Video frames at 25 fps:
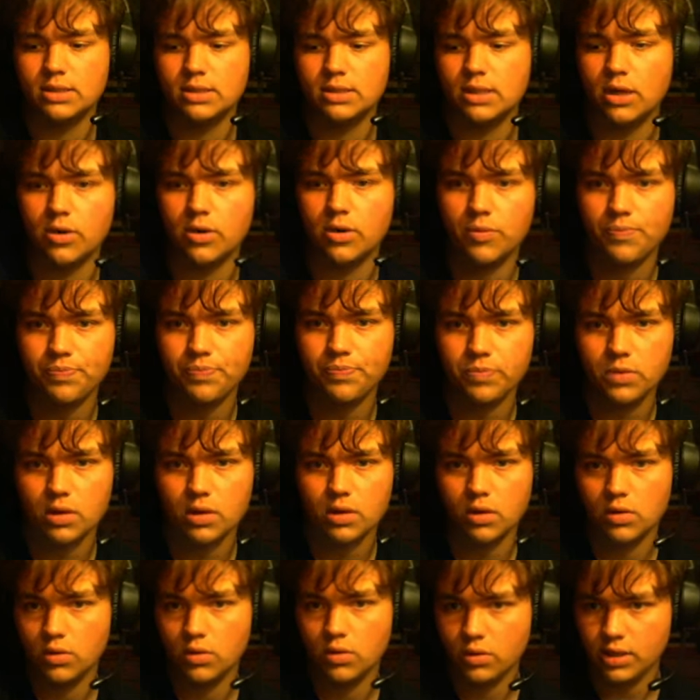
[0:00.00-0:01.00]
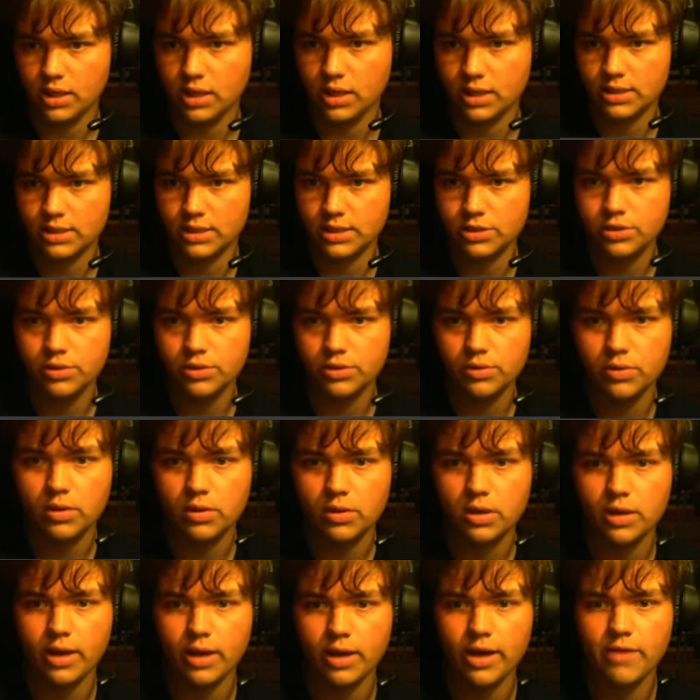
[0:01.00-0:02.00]
So king c2,
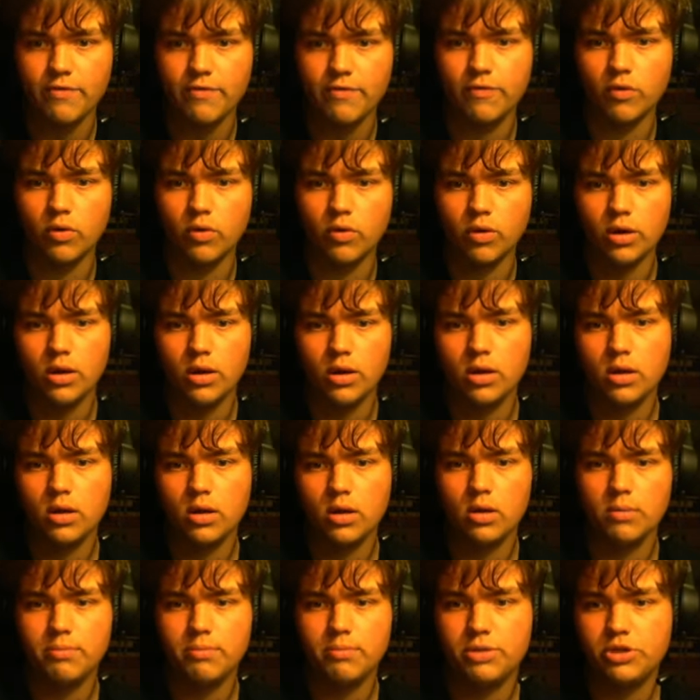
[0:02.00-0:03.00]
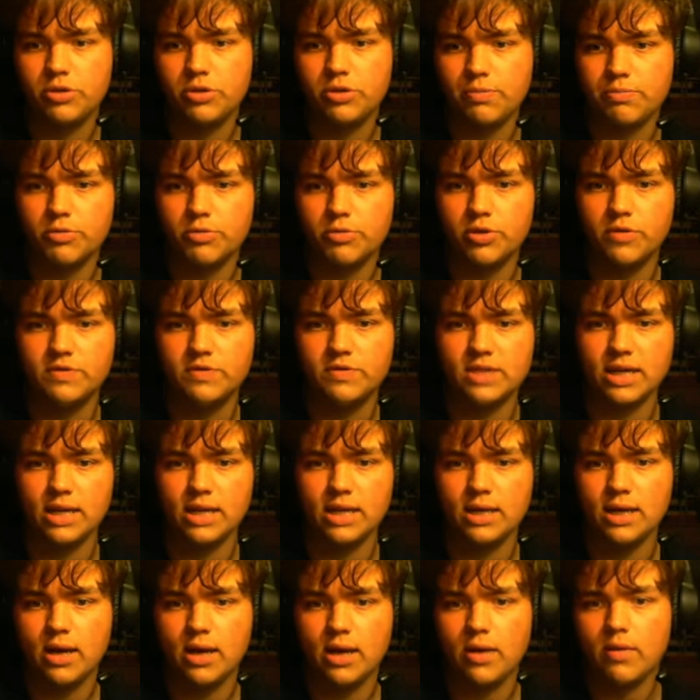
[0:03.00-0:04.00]
a4, bishop moves,
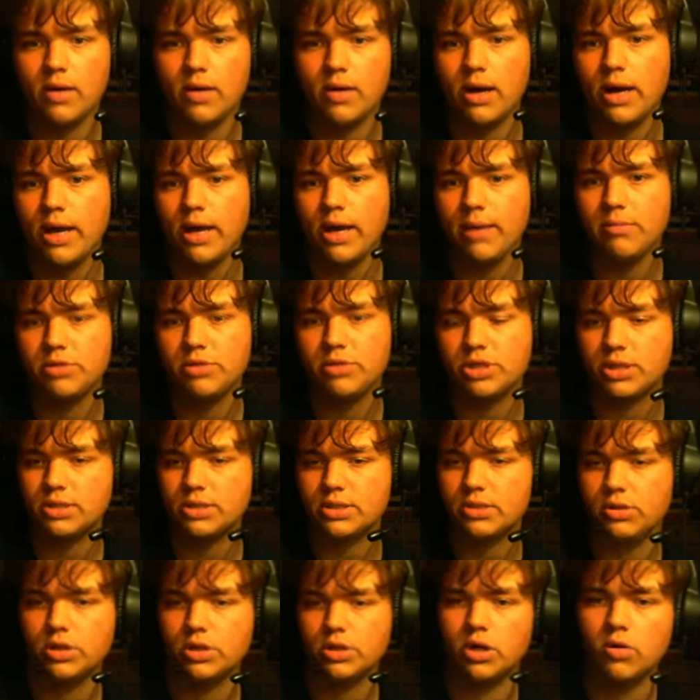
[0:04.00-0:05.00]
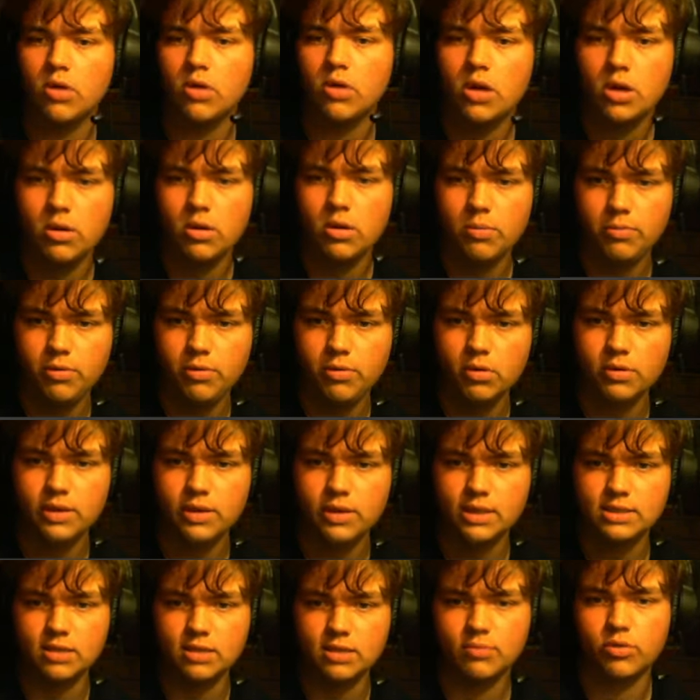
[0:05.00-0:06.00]
and now I'm just,
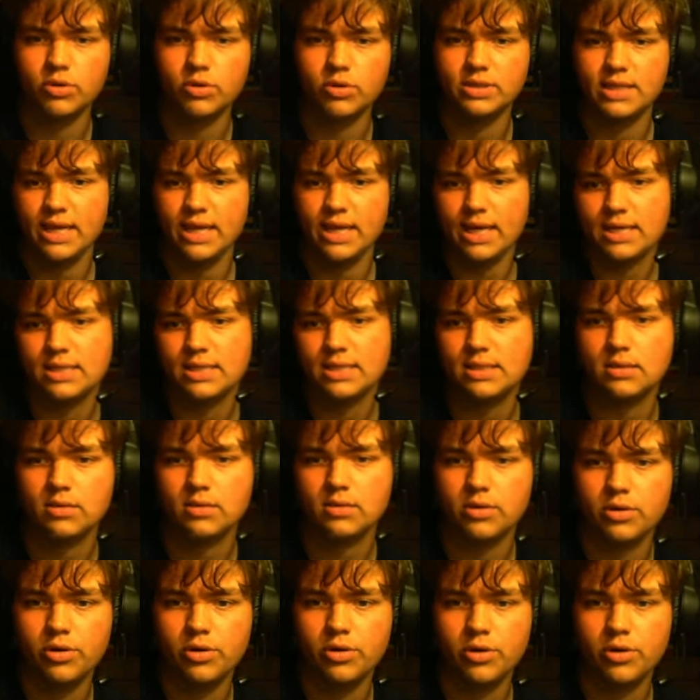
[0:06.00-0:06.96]
building some more attacks,